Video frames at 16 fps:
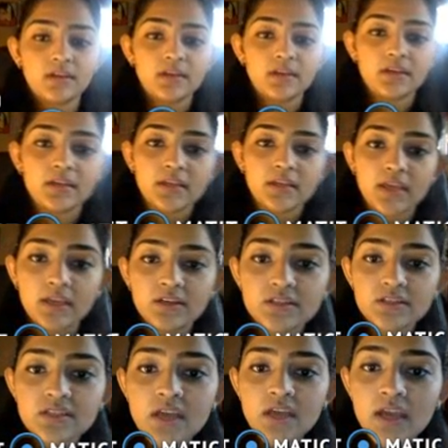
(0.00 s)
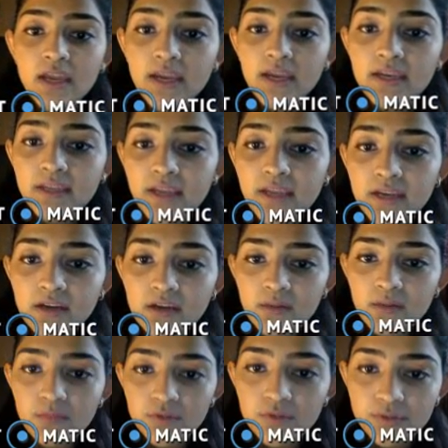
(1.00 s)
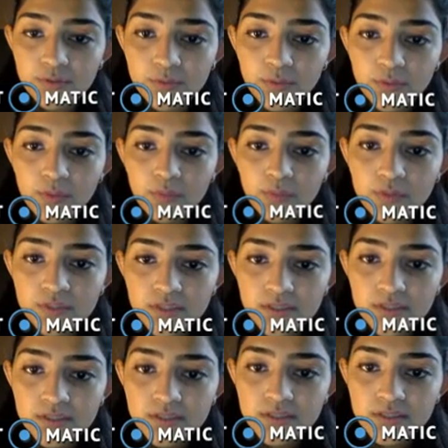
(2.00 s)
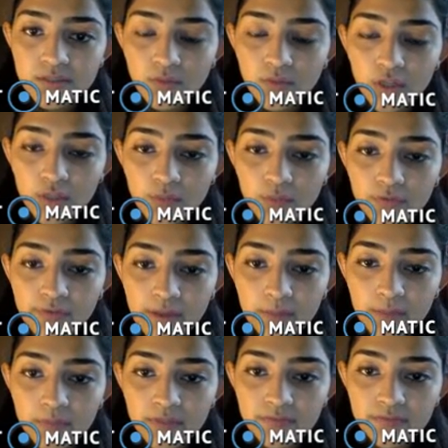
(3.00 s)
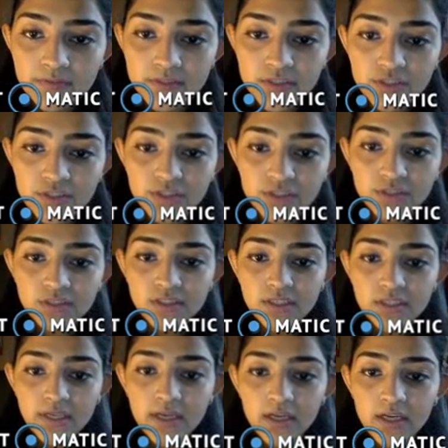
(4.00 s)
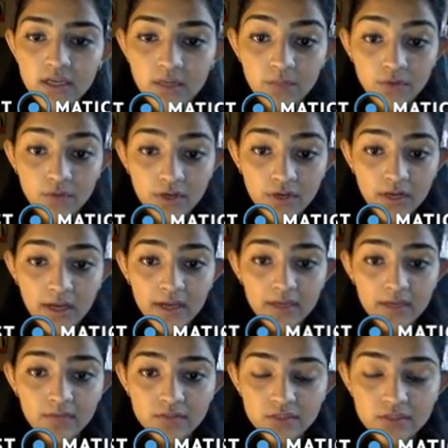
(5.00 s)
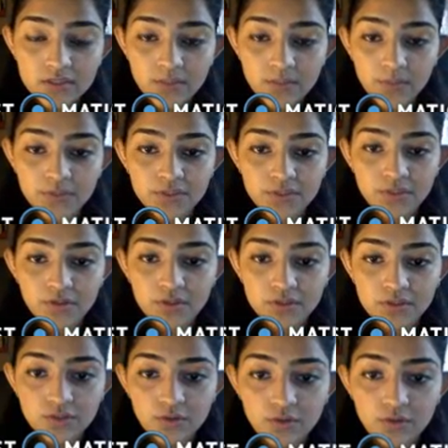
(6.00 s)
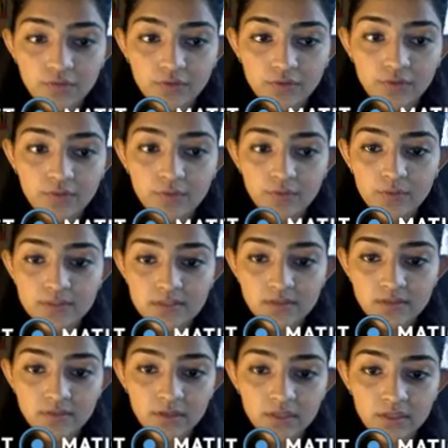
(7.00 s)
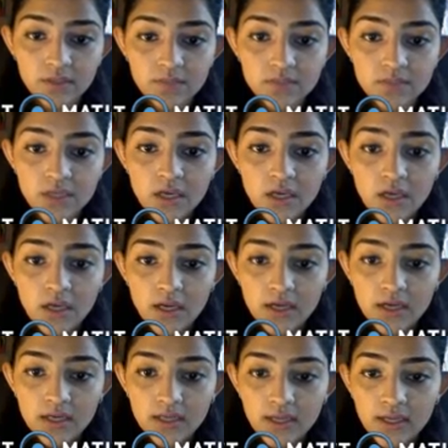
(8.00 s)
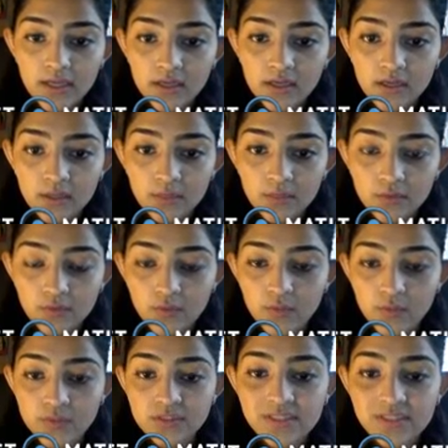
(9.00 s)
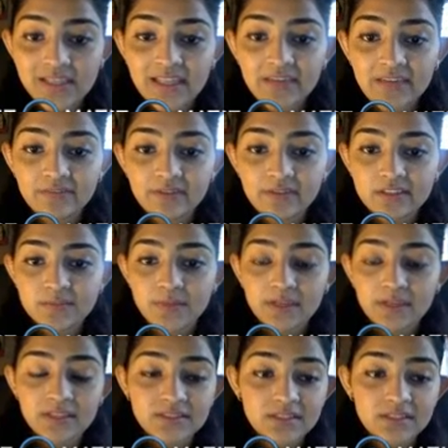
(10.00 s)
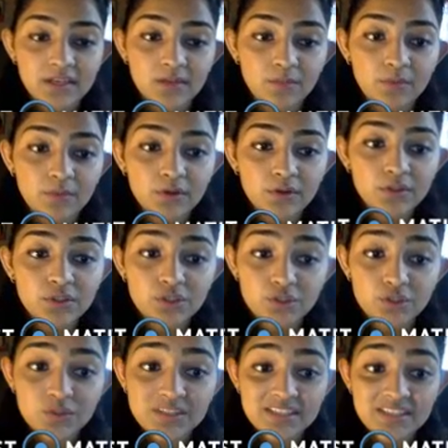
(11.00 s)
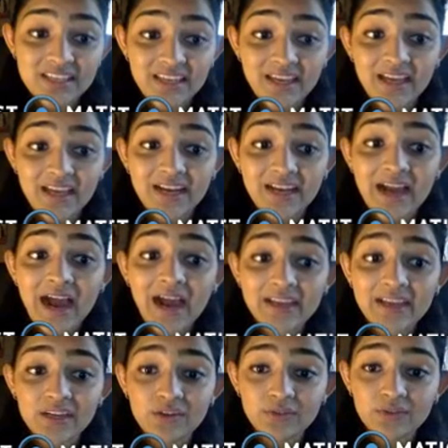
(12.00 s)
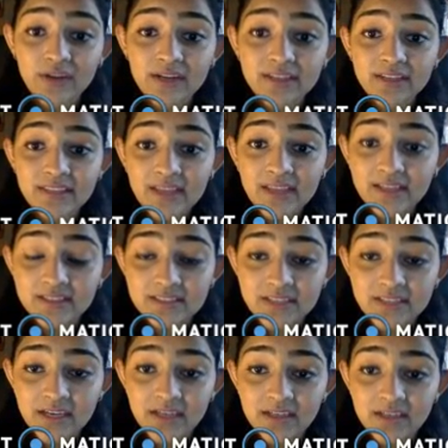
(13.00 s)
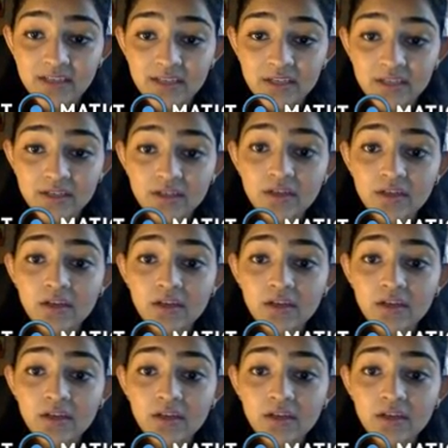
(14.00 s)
indicators, indicator number 2, which is the volume of family physicians, indicator number 9, which is the percentage of influenza victims, indicator number 12, which is the life expectancy and births, should see a higher rate than stated here,